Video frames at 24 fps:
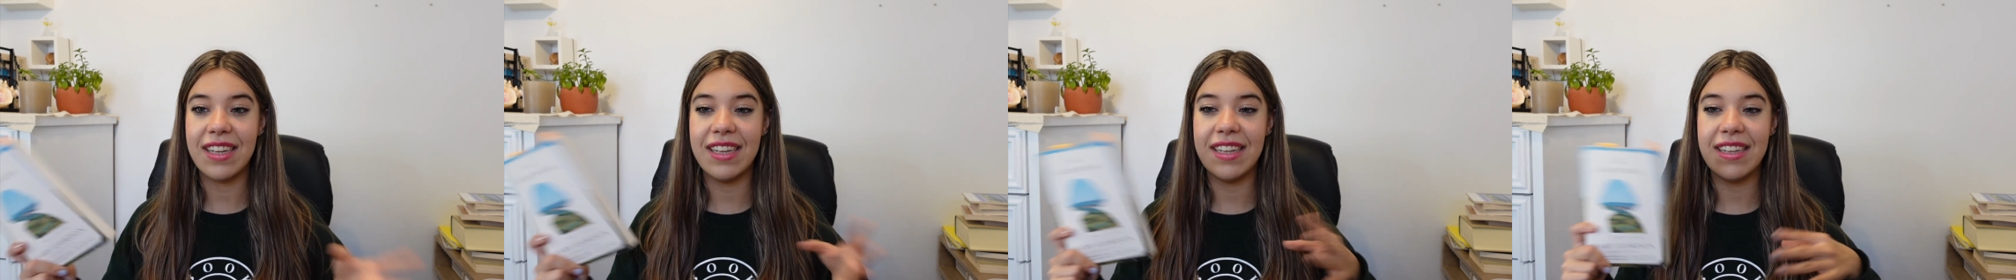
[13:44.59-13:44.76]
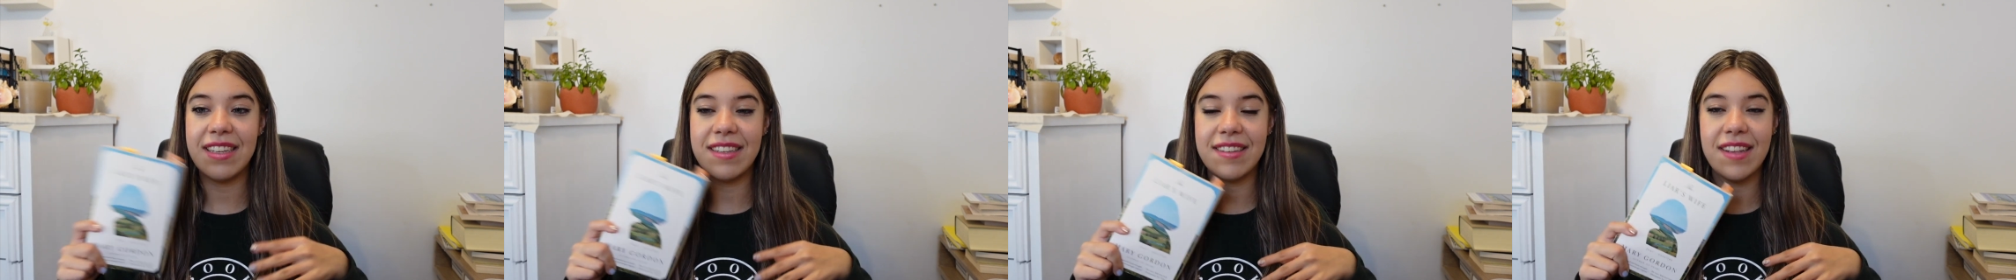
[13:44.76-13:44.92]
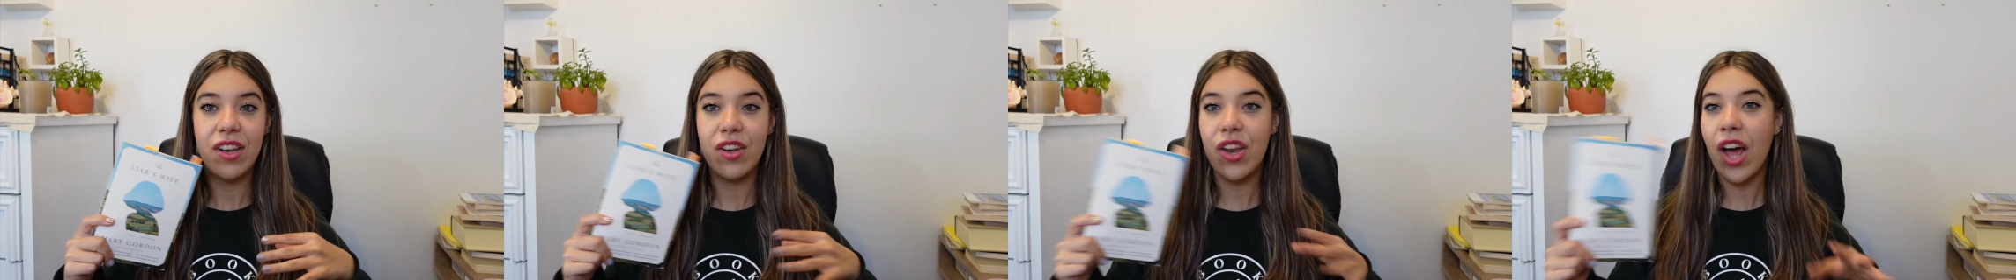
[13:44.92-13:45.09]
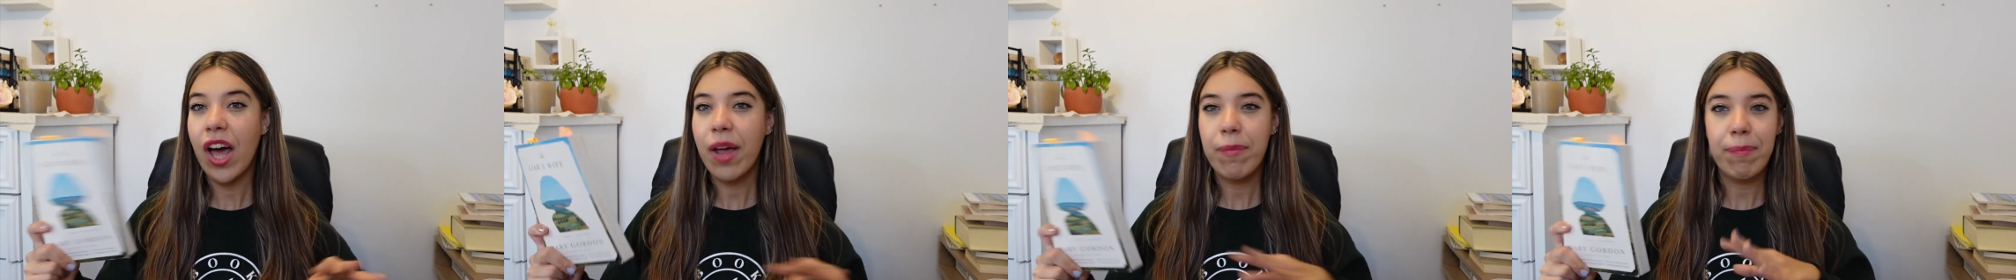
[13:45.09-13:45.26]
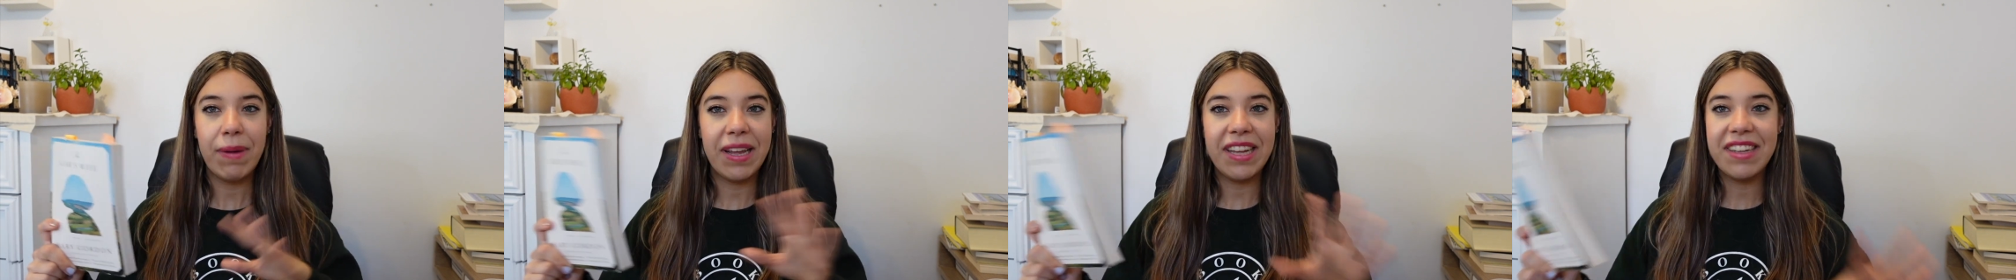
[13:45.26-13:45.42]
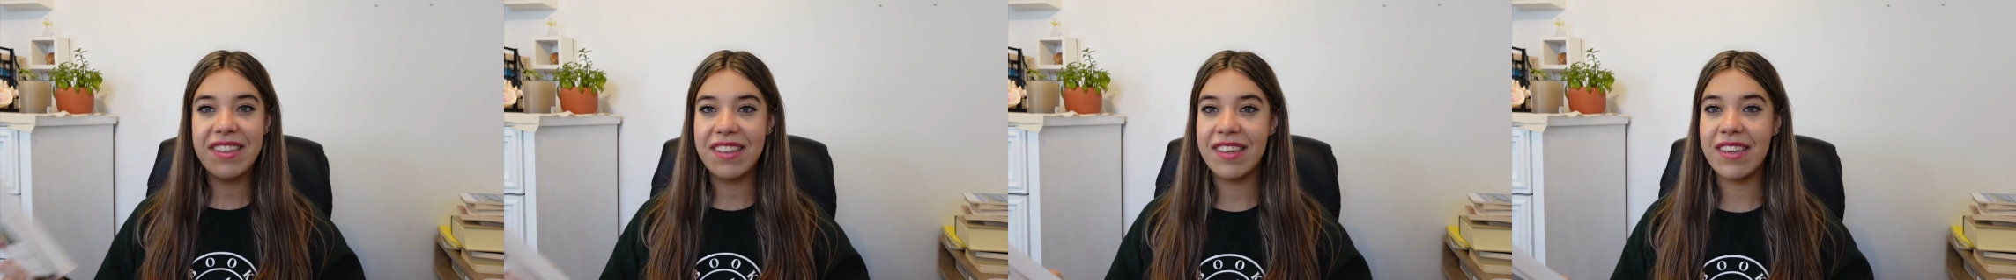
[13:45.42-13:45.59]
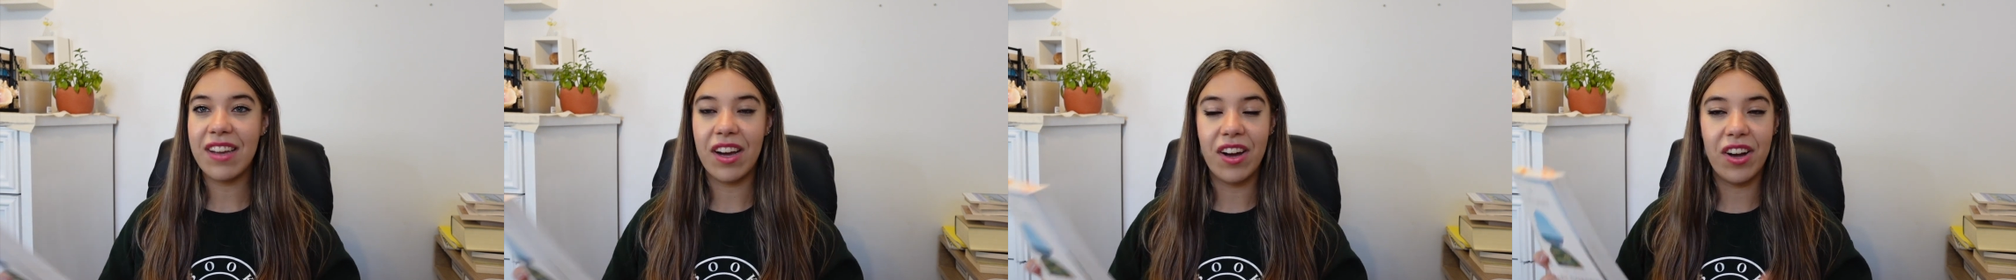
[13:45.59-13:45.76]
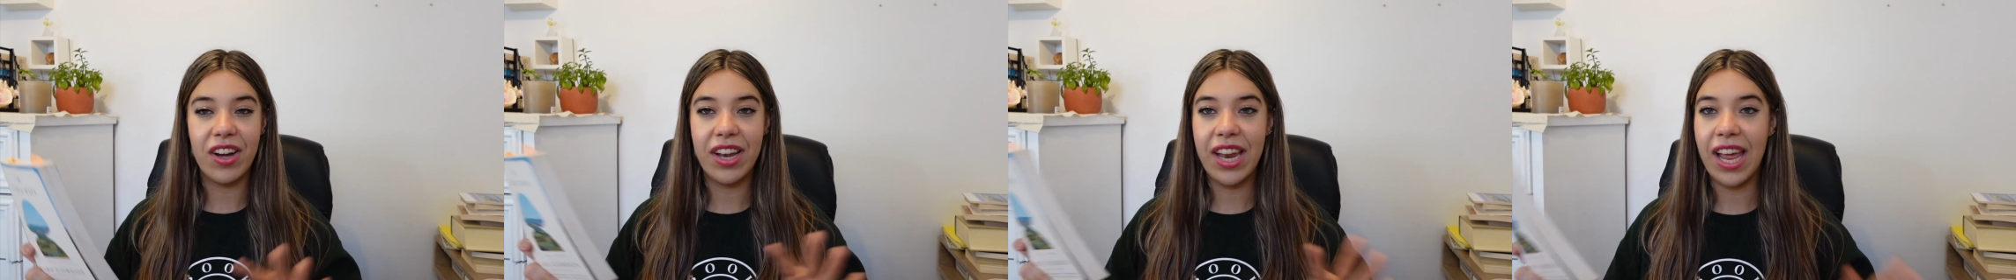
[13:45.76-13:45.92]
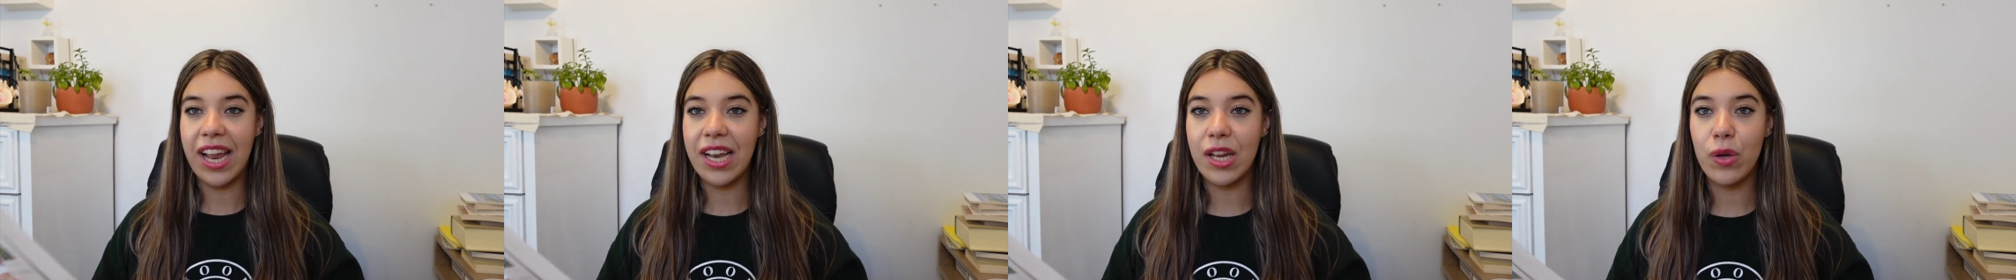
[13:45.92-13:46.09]
is not based
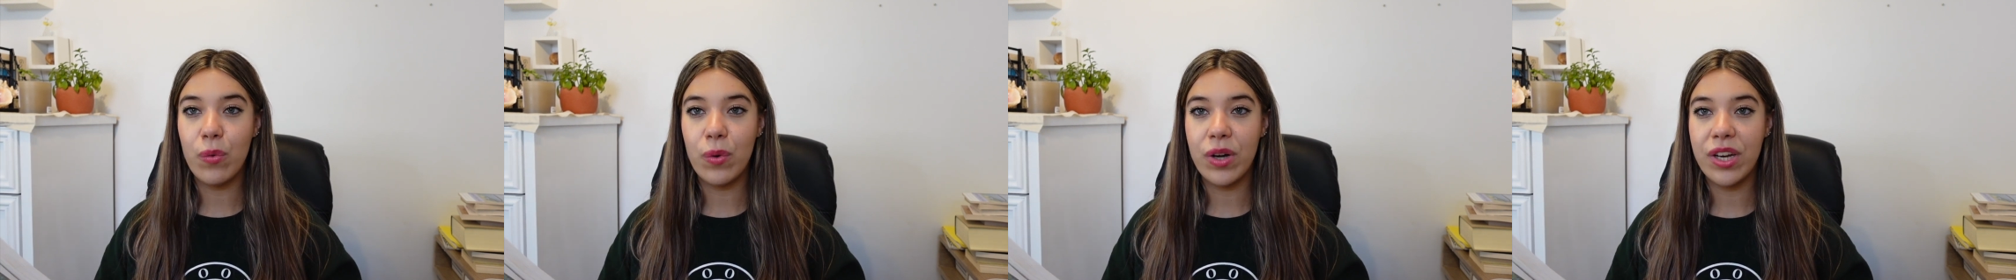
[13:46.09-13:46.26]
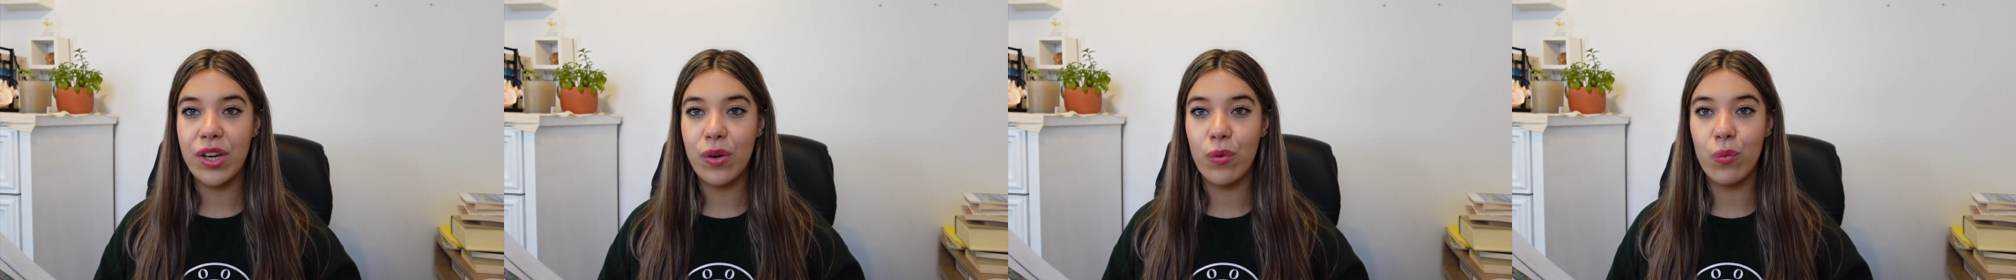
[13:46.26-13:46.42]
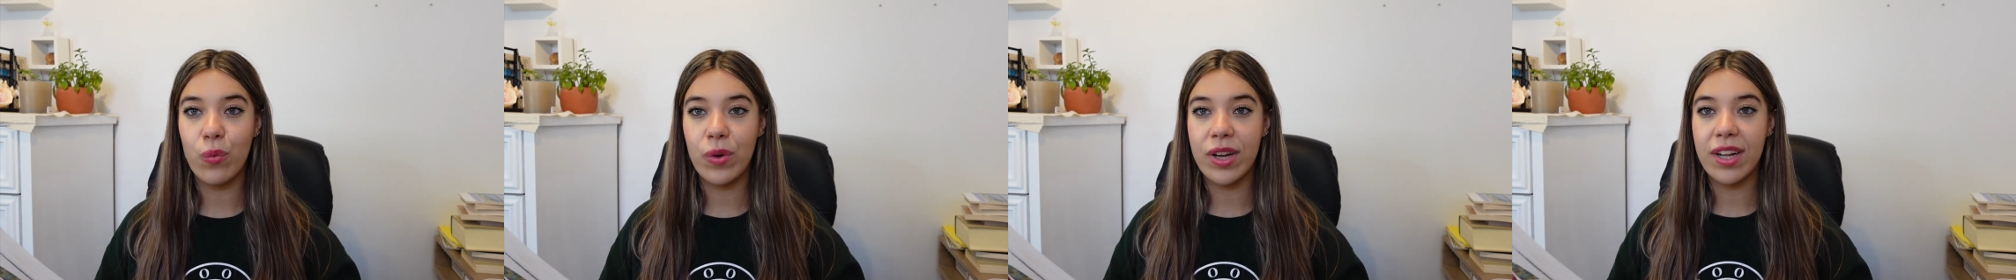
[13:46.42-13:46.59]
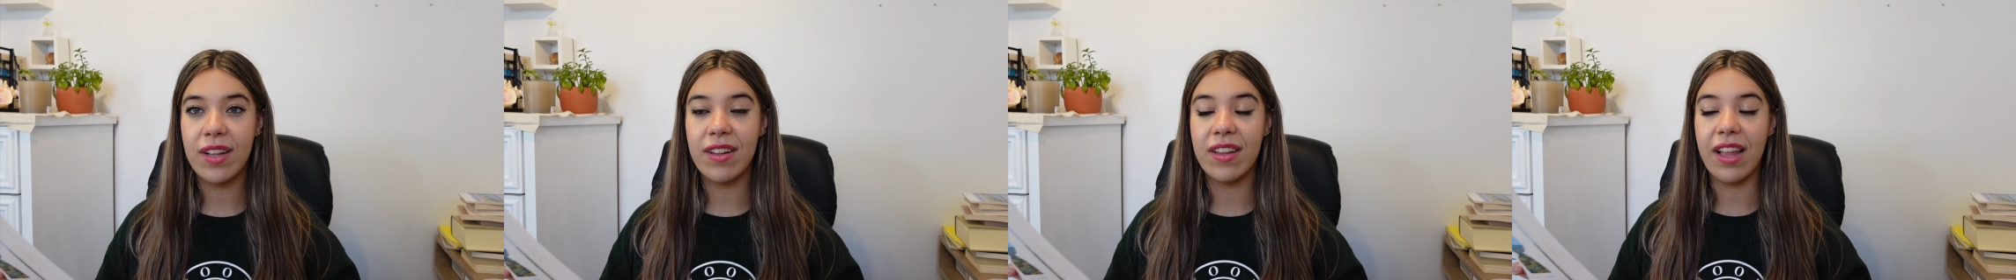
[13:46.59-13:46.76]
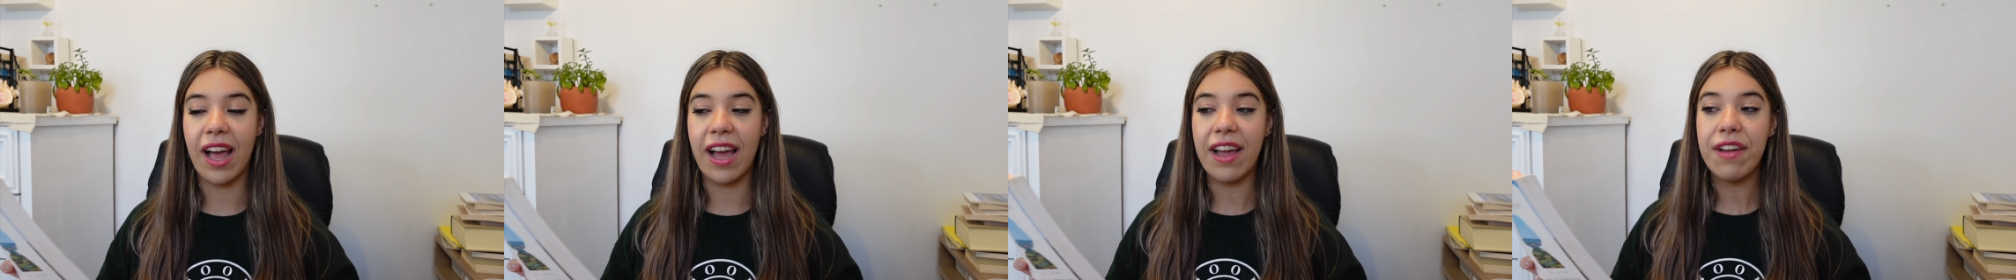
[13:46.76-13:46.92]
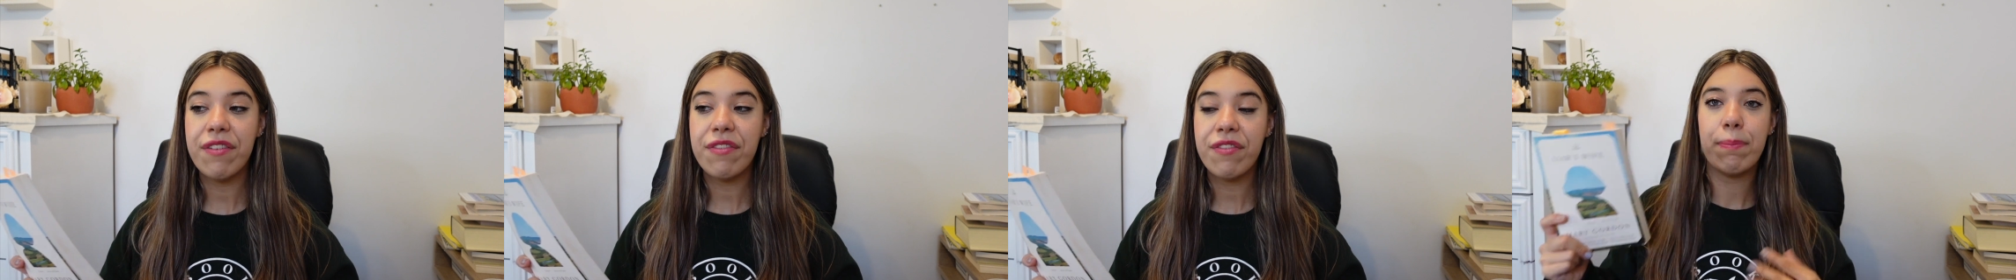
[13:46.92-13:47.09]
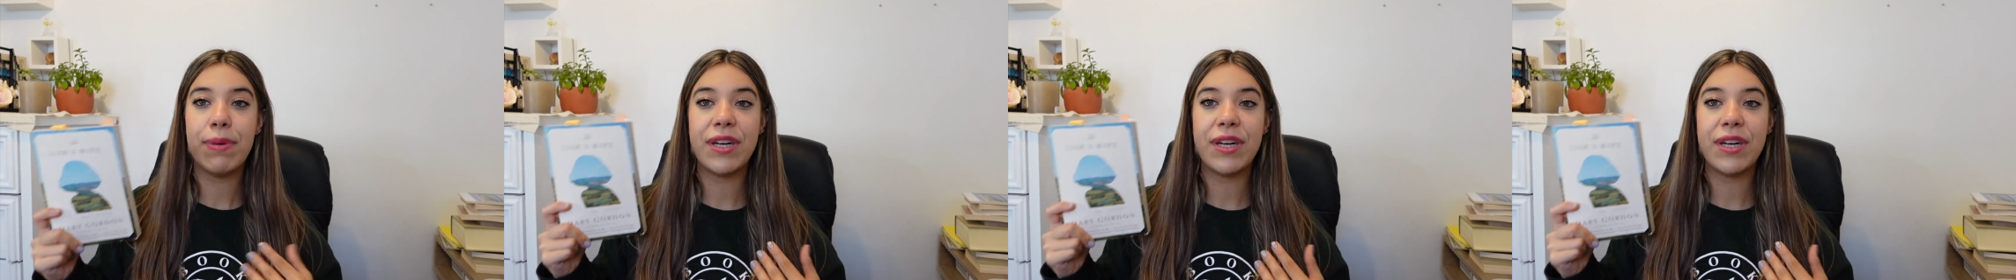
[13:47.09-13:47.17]
on anyone in real life,